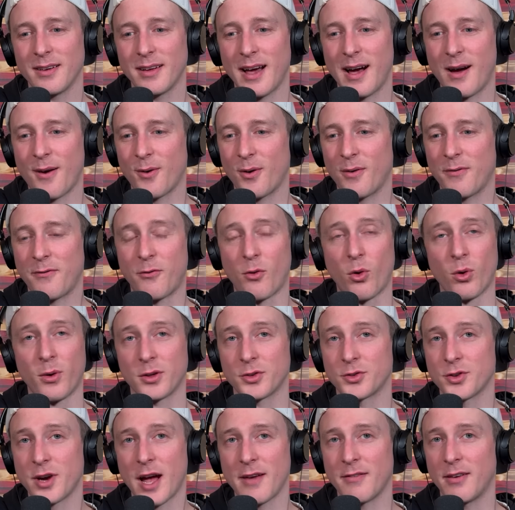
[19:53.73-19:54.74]
I don't know if four-wheel
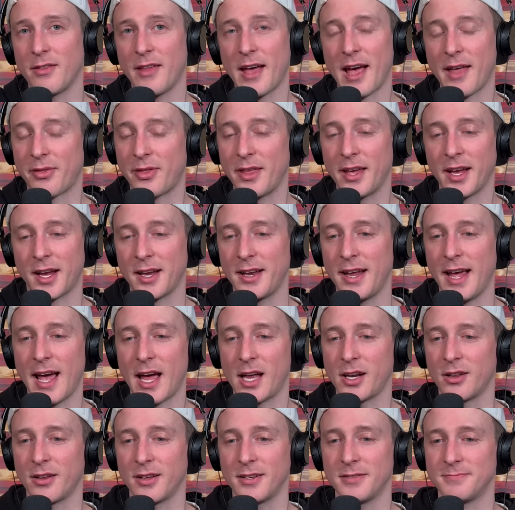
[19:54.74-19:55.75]
drive on that thing can
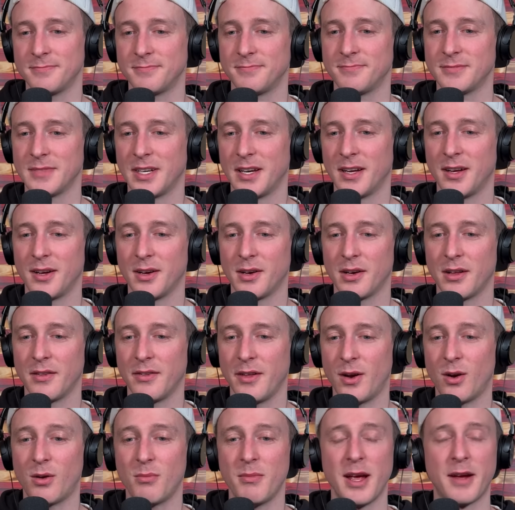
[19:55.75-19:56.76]
handle it.
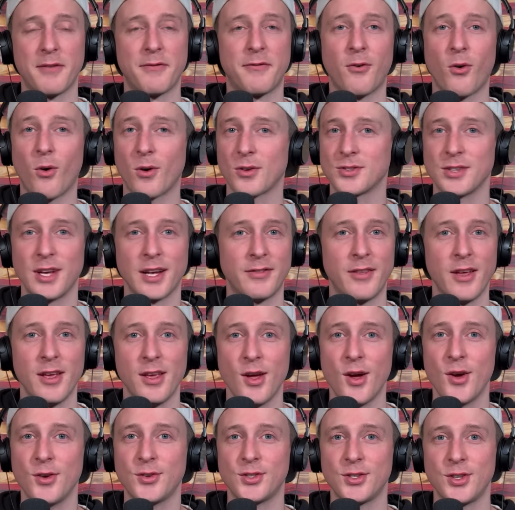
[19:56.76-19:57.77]
They don't make Fords like they
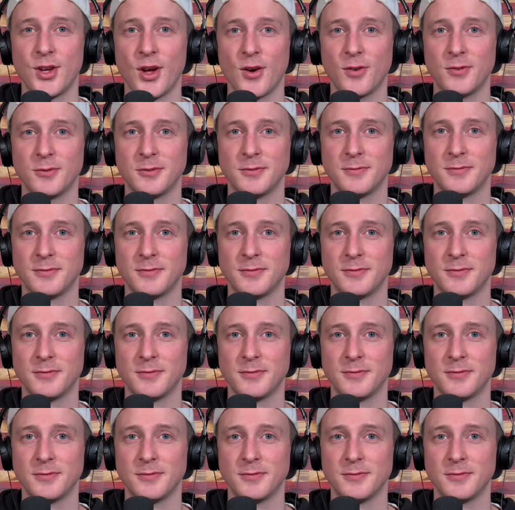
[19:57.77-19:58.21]
used to.